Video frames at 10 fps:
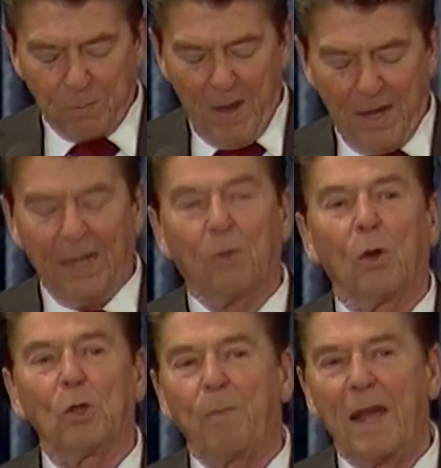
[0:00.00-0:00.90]
spending
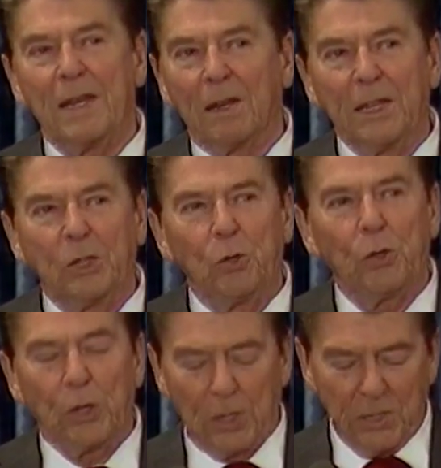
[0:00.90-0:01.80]
growth by nearly
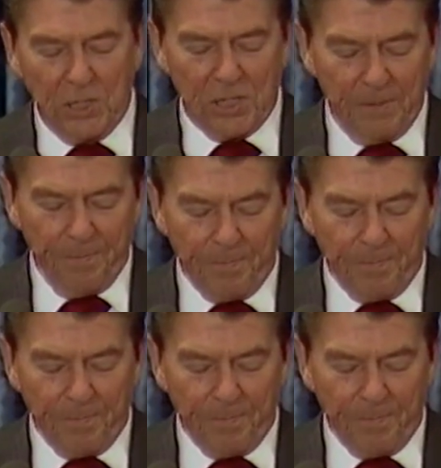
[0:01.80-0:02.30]
two-thirds.